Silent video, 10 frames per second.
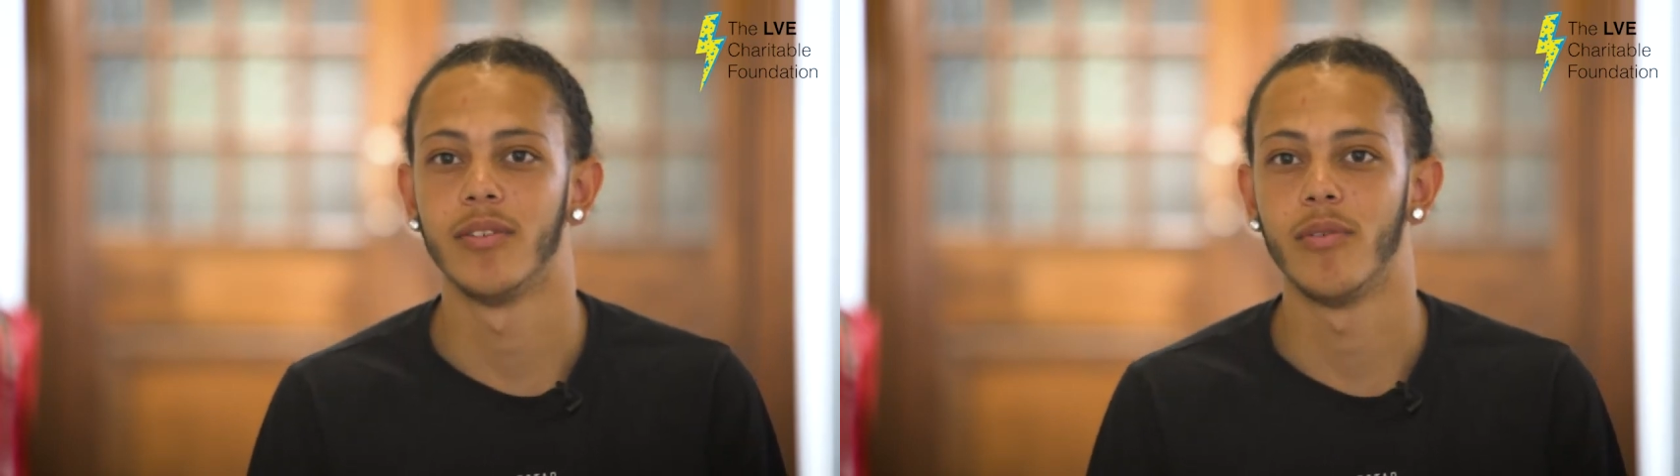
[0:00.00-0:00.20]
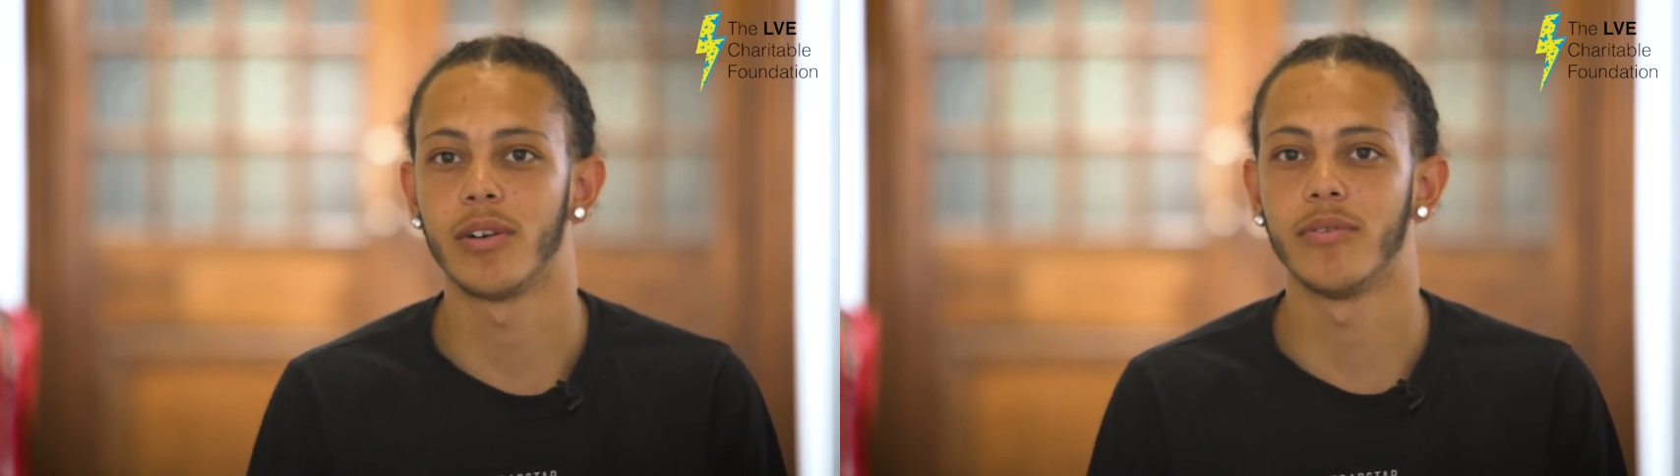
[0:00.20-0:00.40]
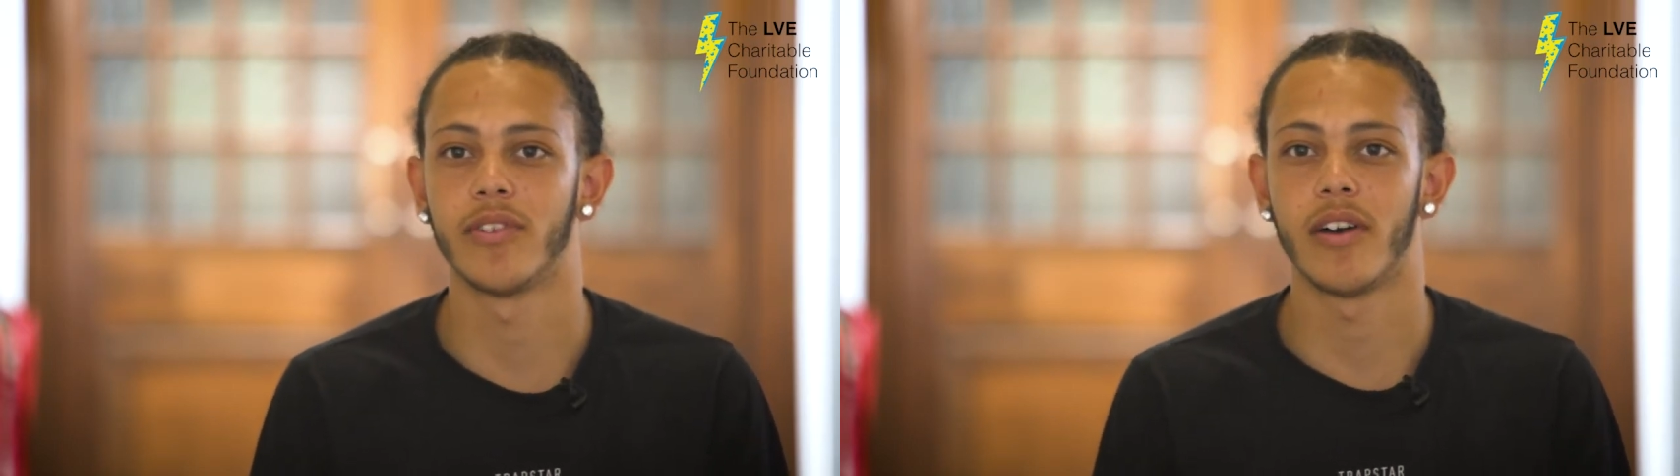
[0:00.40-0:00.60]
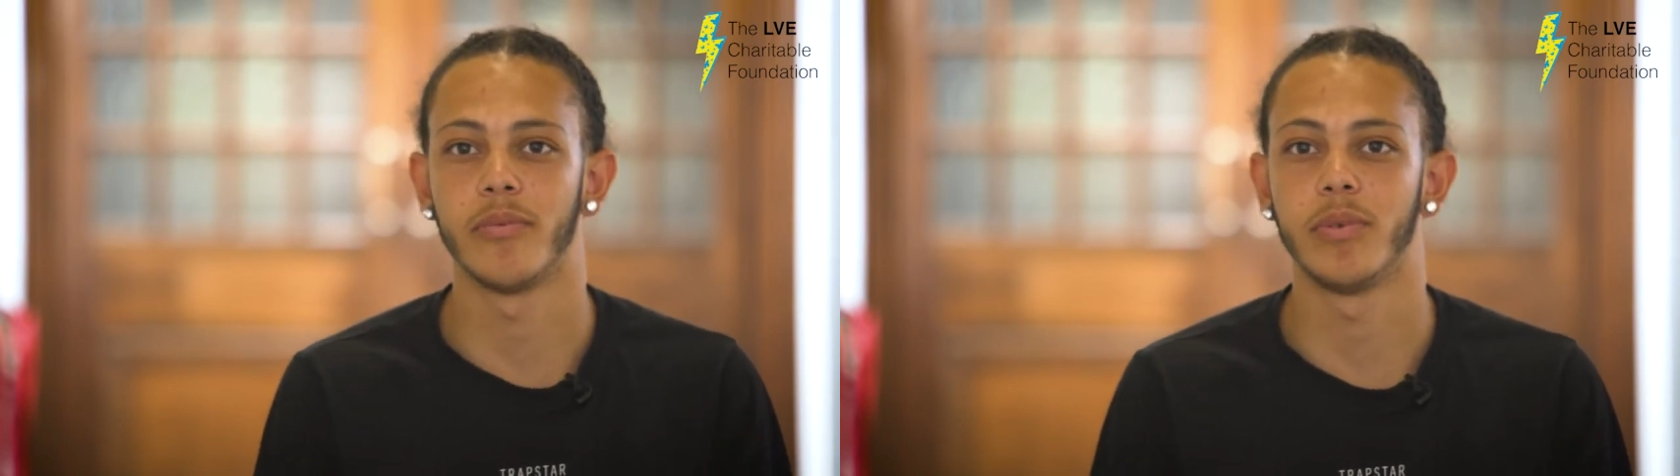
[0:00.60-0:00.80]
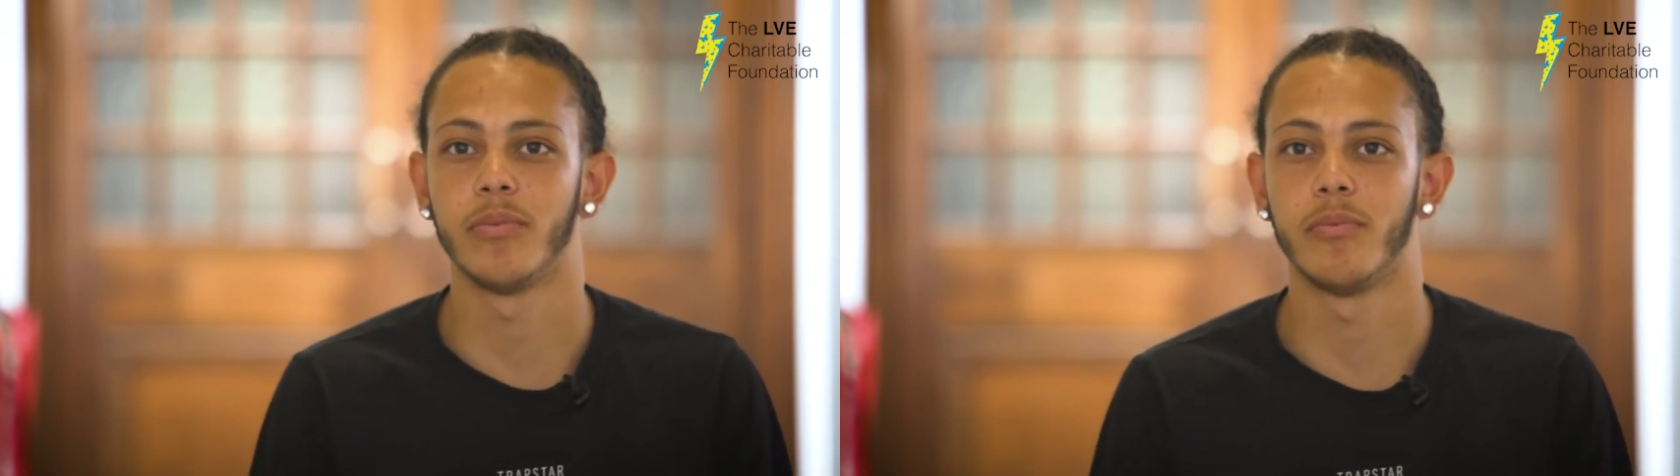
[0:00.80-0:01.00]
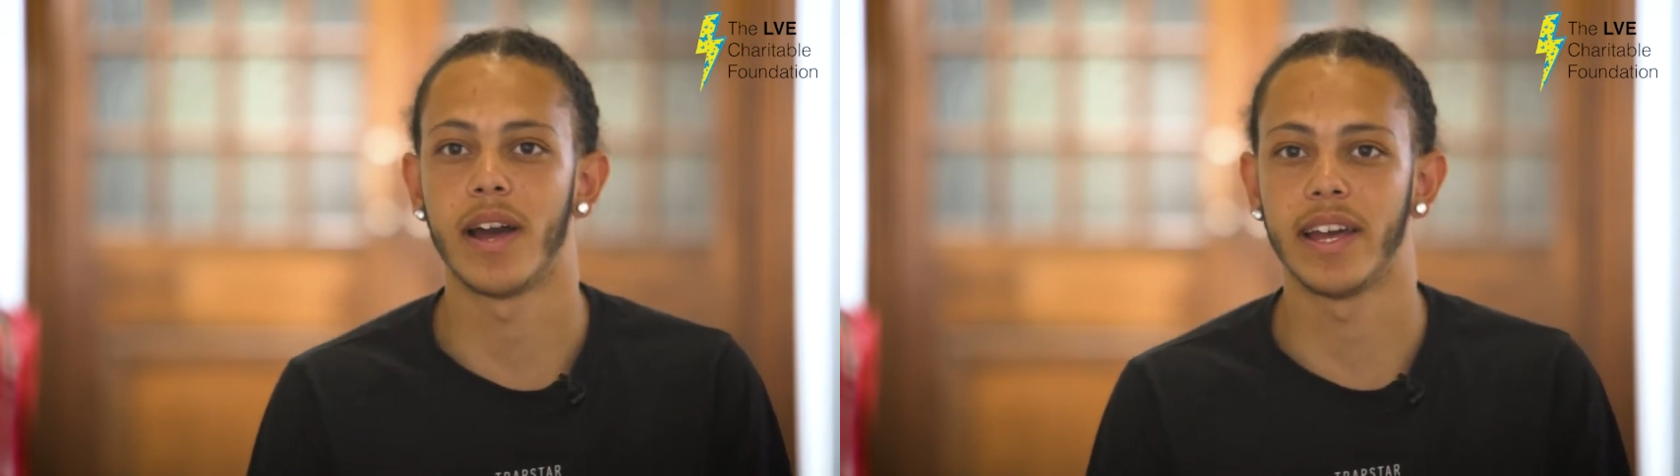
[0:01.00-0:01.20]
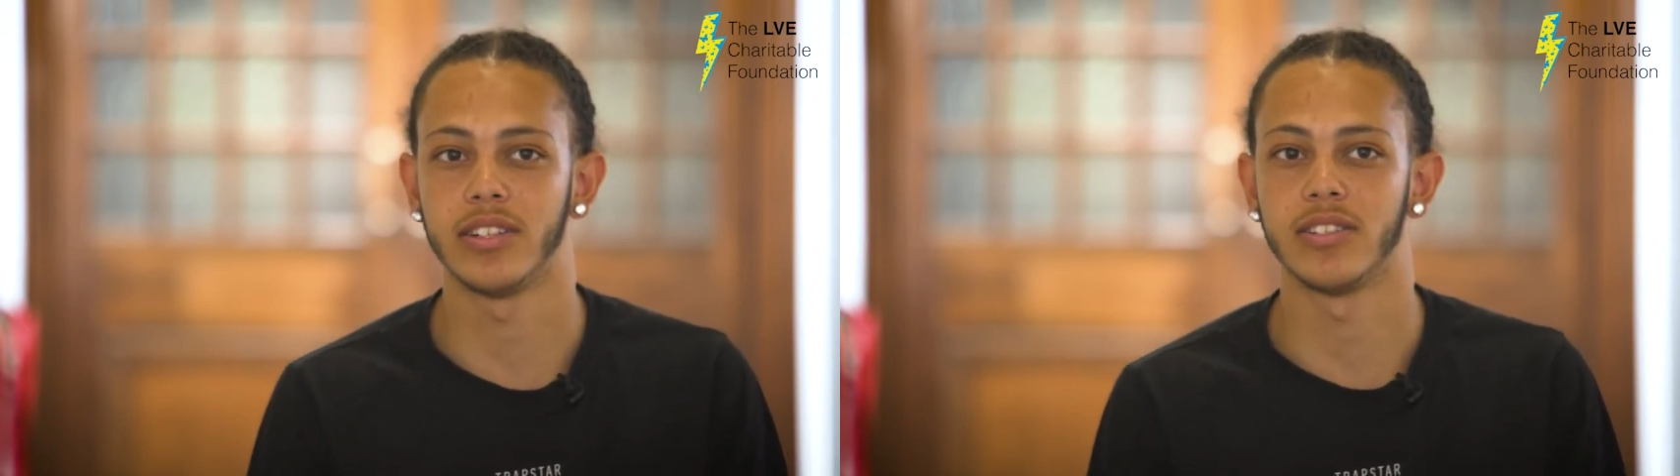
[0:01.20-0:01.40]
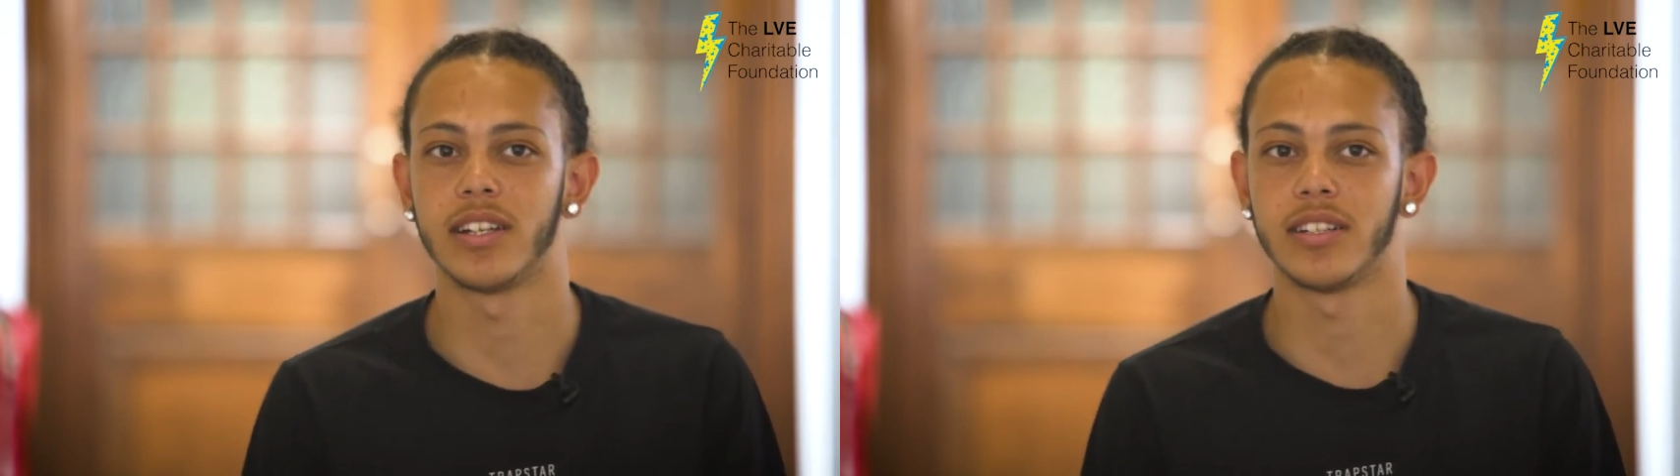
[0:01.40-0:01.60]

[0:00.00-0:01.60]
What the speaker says: working with other people my age is